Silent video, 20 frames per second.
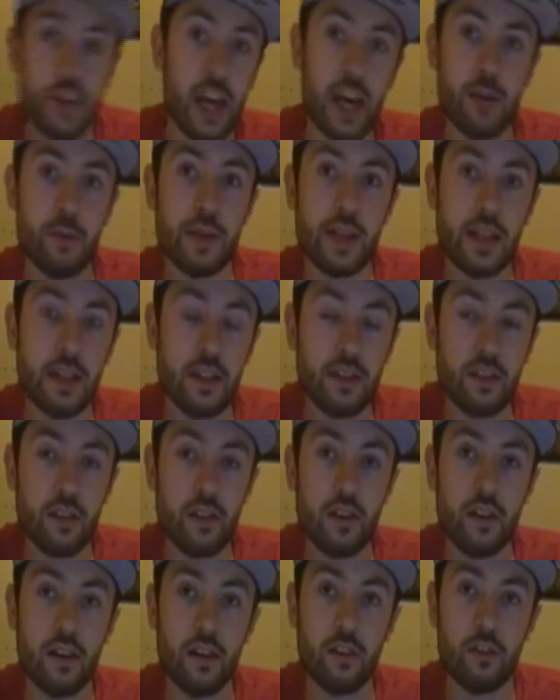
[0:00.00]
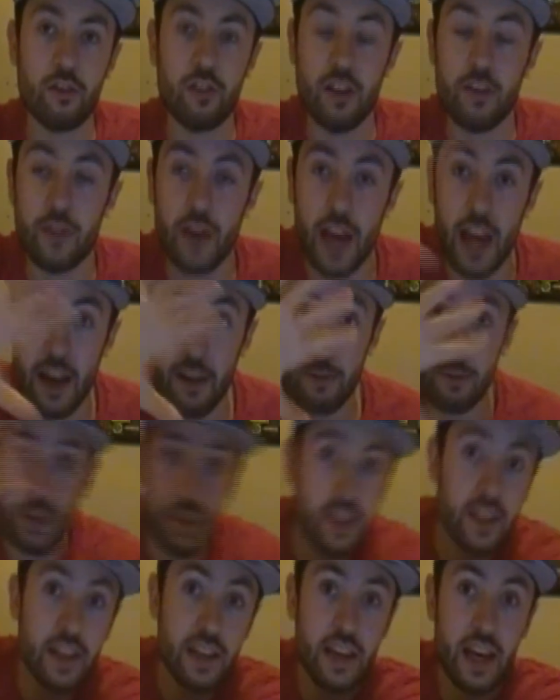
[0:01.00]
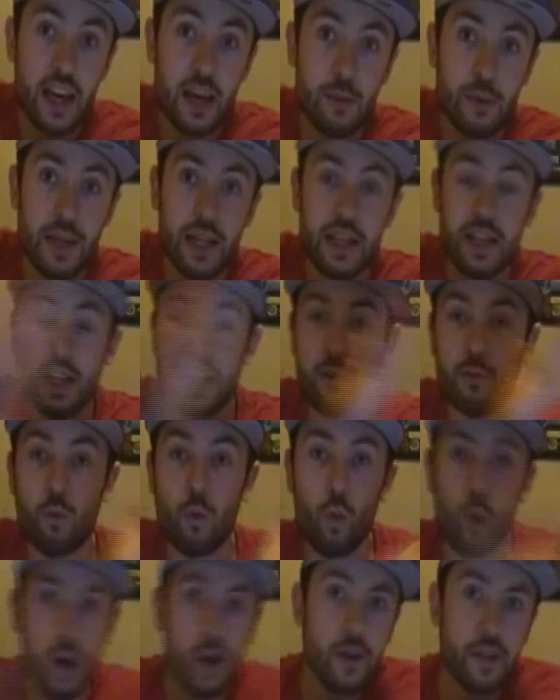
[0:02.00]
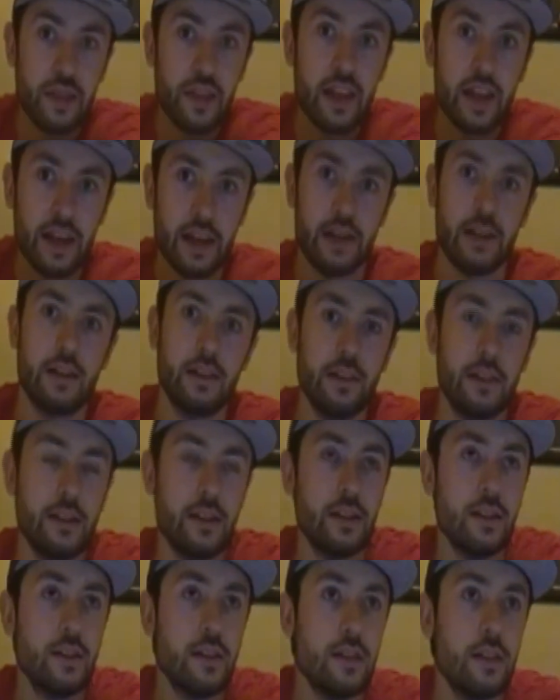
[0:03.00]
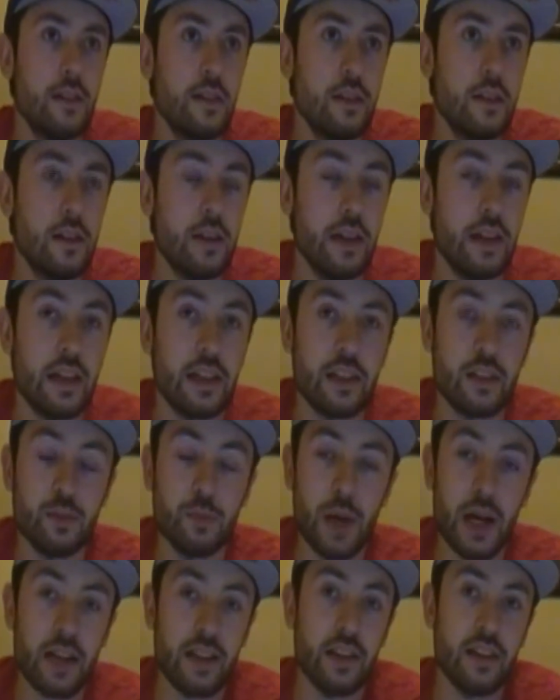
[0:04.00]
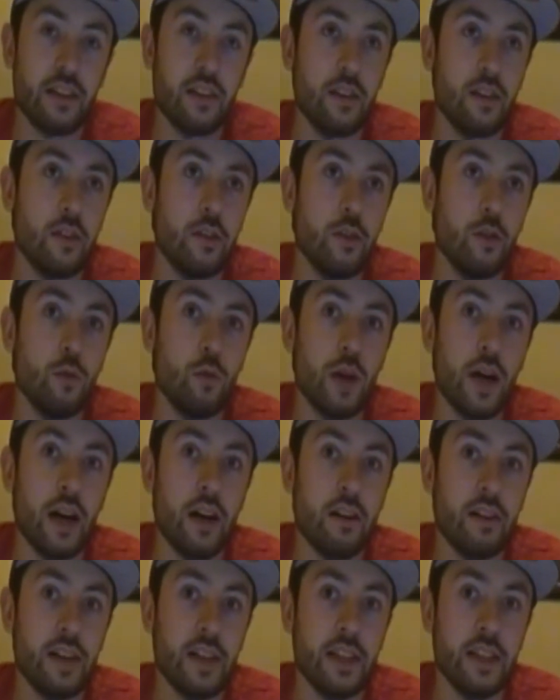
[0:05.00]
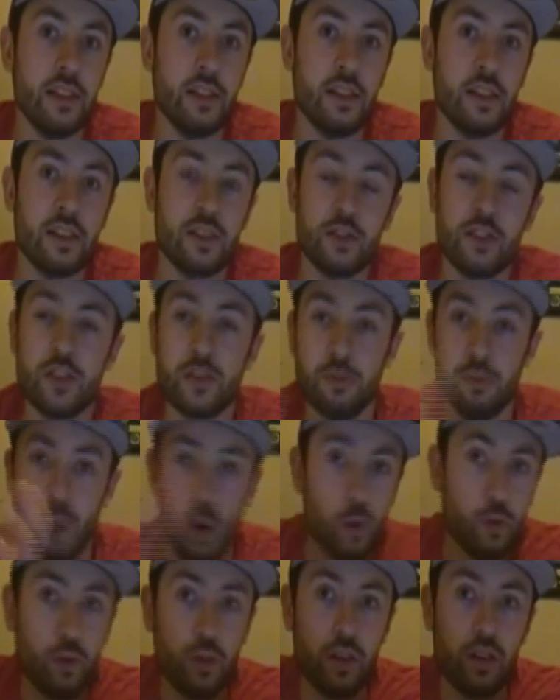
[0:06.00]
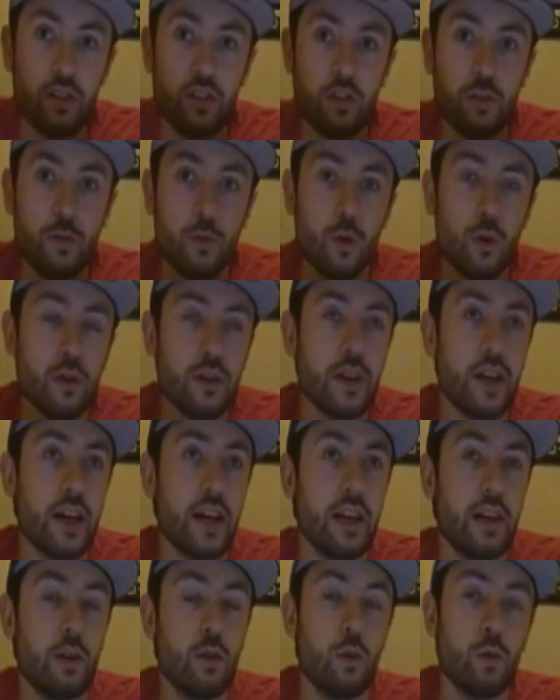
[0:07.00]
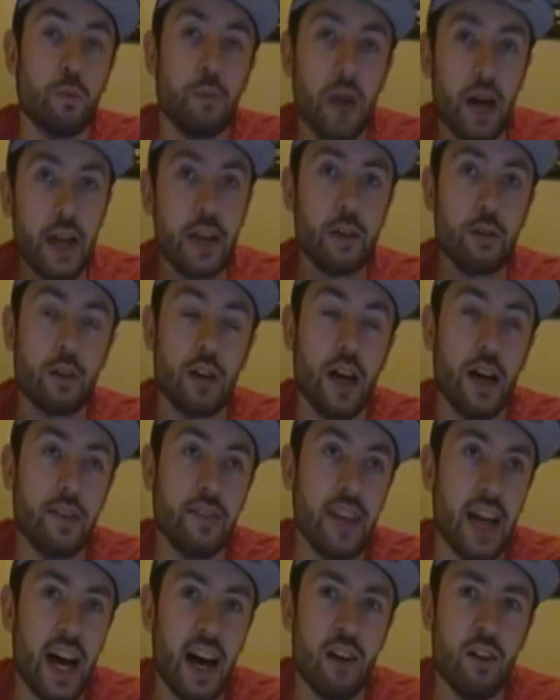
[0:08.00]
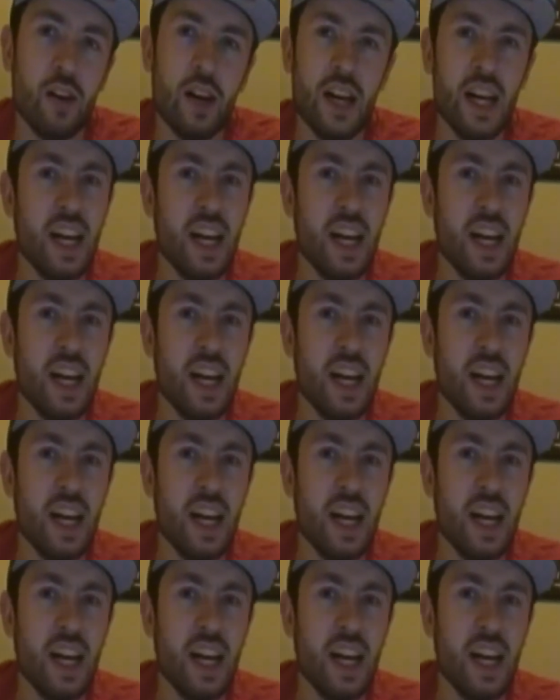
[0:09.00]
gaming into, shove everything gaming in one thing. And expect it to do well. And it's just mostly just Fortnite or Minecraft now.